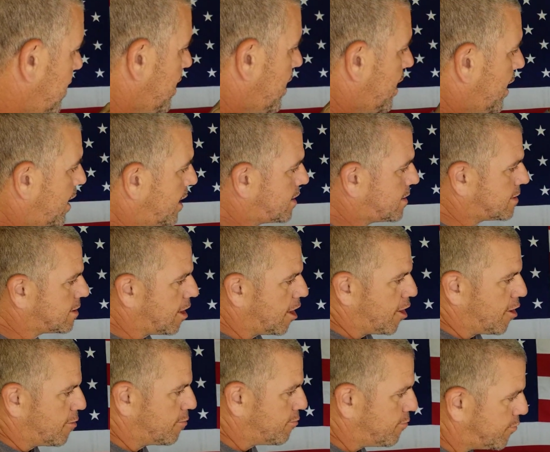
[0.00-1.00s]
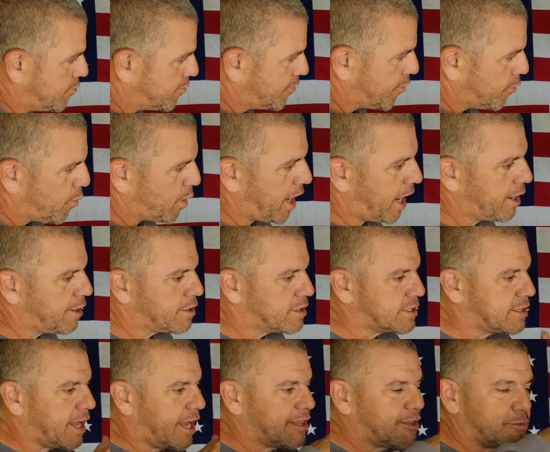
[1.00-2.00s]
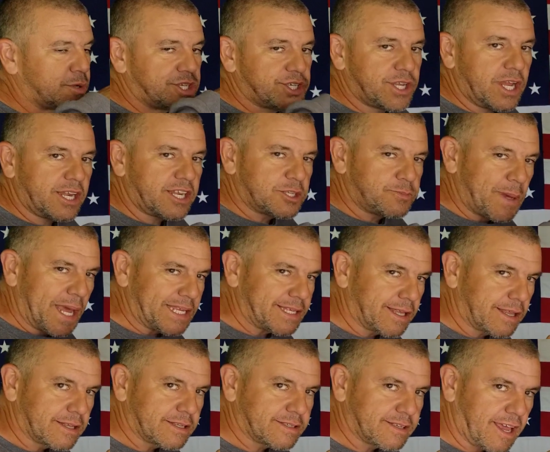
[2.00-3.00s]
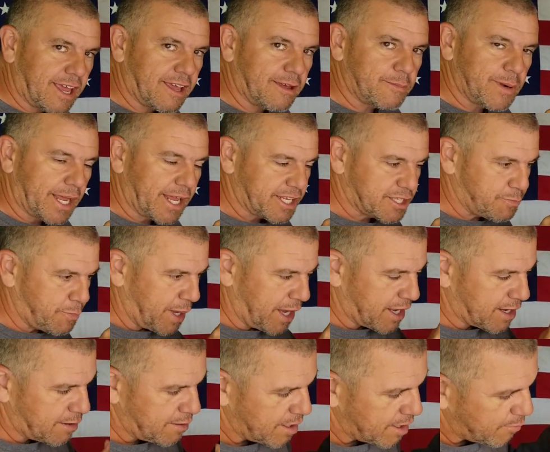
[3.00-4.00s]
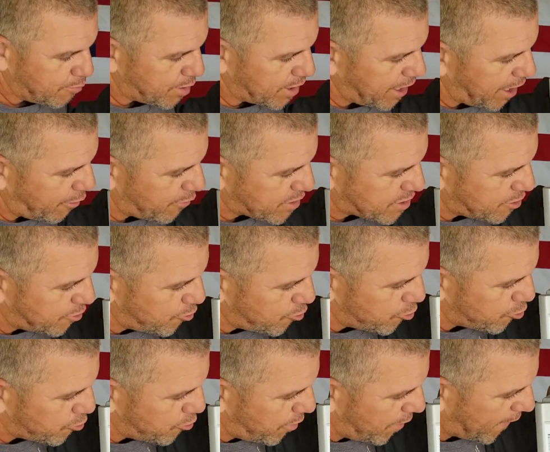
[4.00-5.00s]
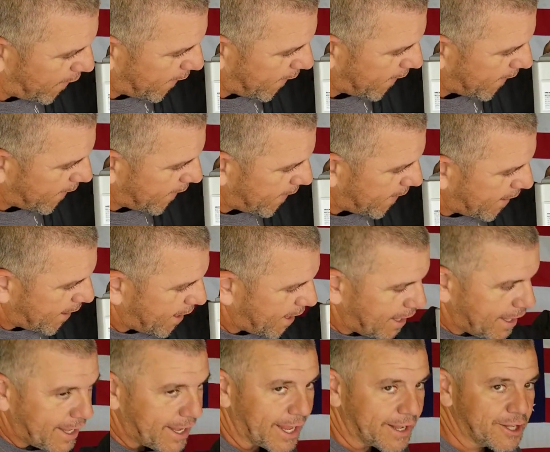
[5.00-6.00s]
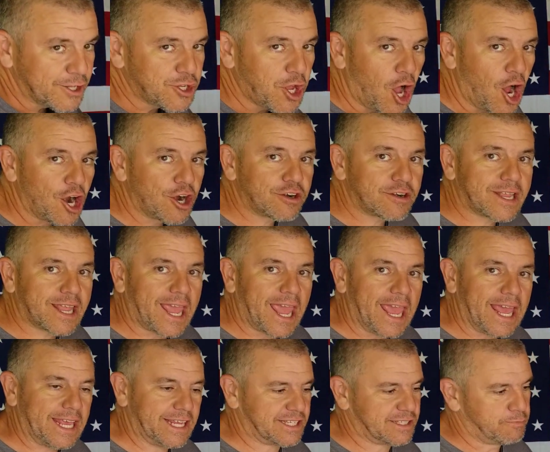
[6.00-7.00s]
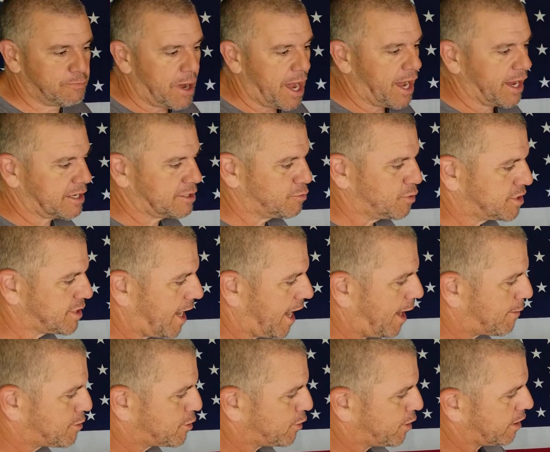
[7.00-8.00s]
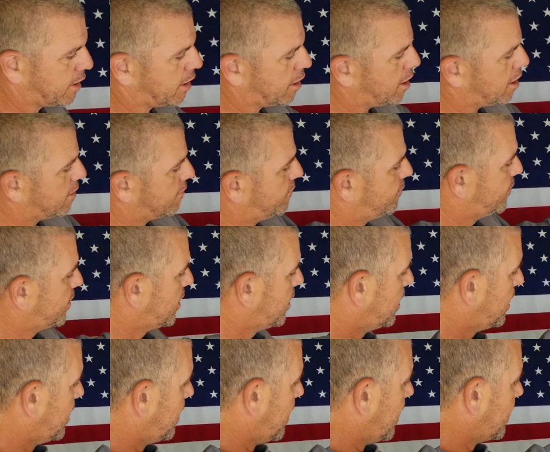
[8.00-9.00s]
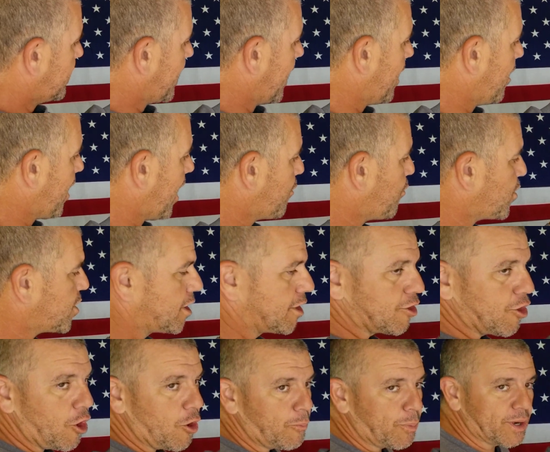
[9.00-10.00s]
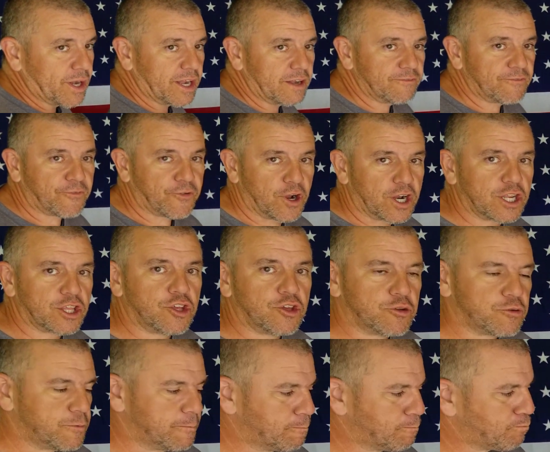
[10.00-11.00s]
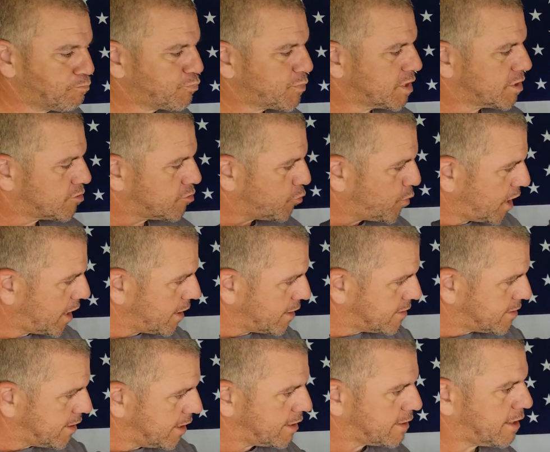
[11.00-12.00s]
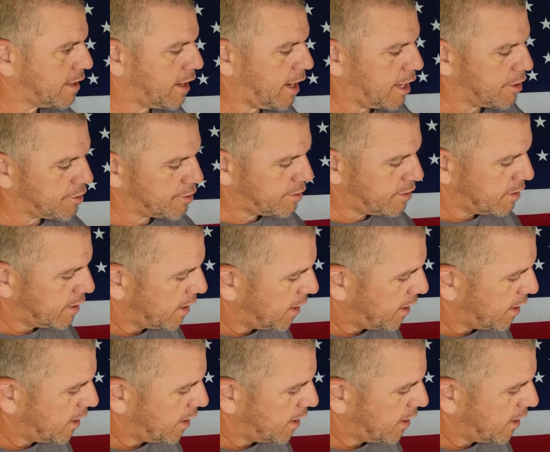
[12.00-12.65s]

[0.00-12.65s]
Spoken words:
It's from what I understand, the machine is basically the same like it's been, but now it's new in this hard case box, which I absolutely love. Now, I wanted to open it in front of you so we can see it together,